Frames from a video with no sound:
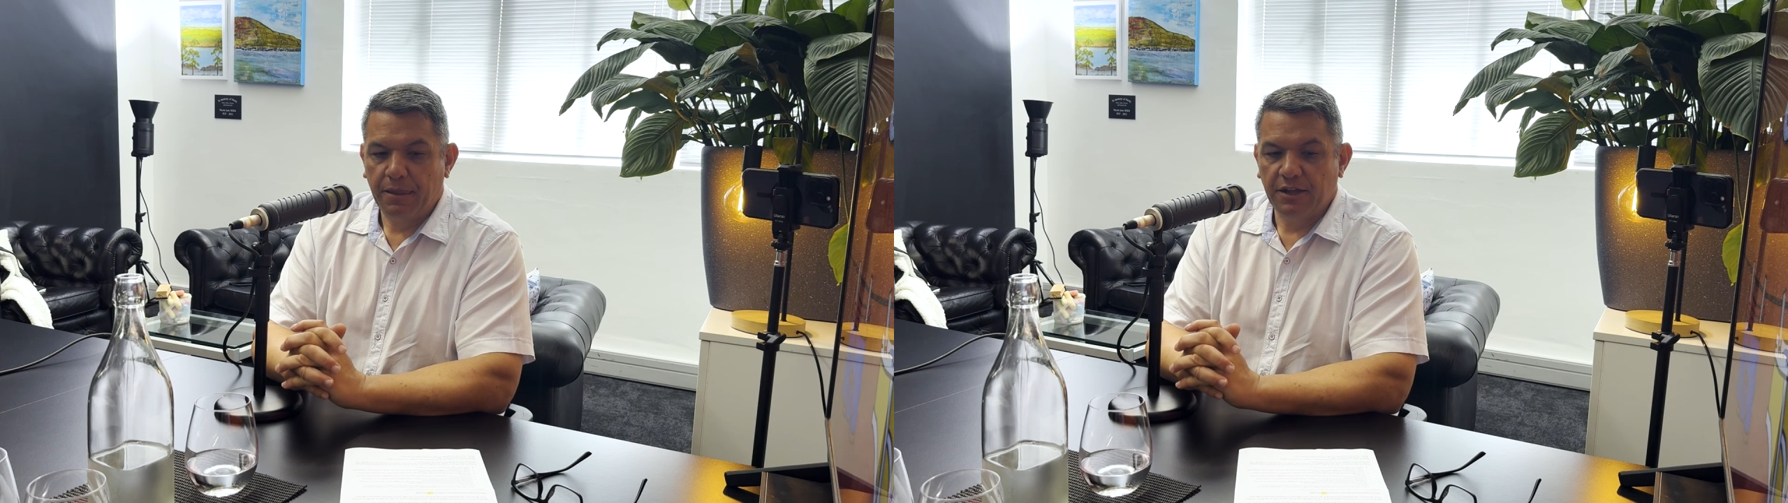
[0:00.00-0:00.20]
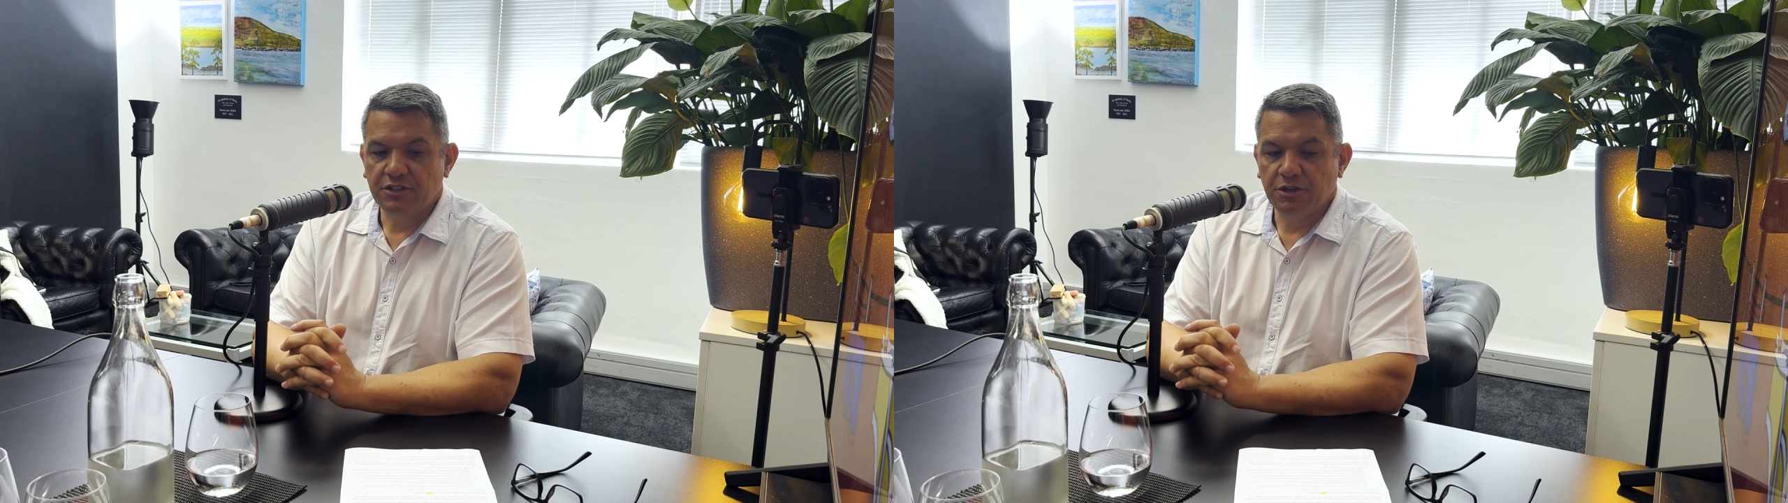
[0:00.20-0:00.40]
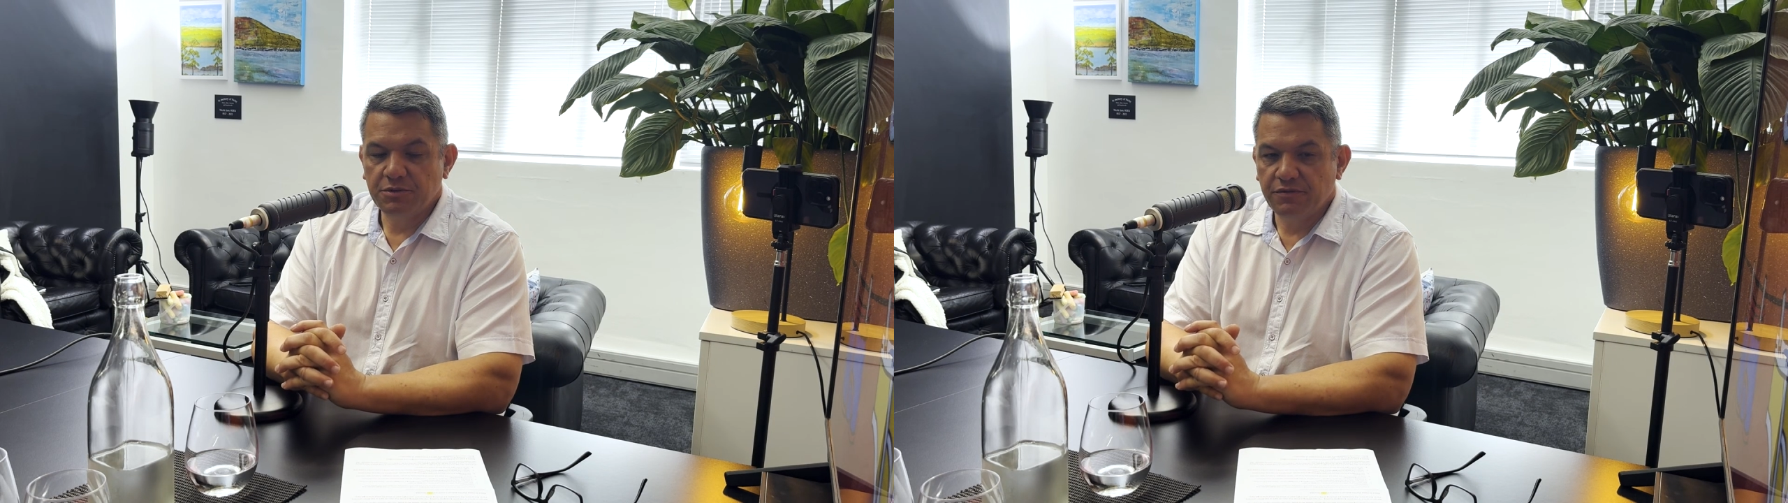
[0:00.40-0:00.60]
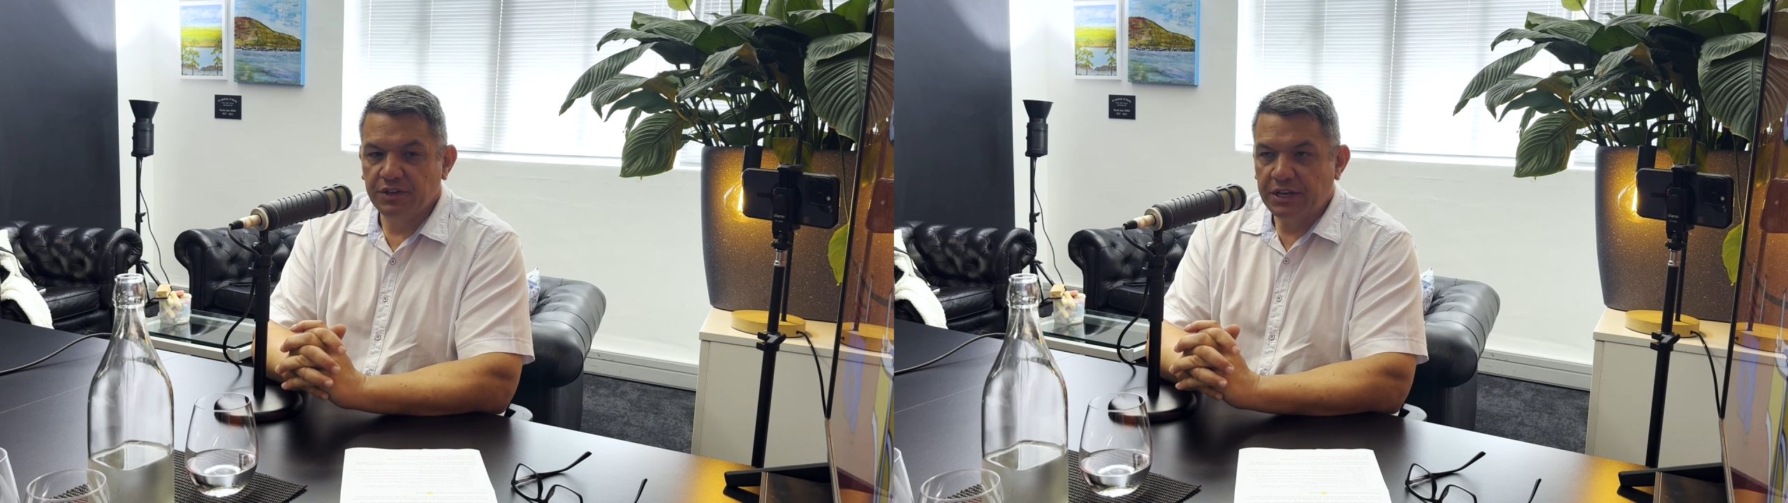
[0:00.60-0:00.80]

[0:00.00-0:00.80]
In terms of the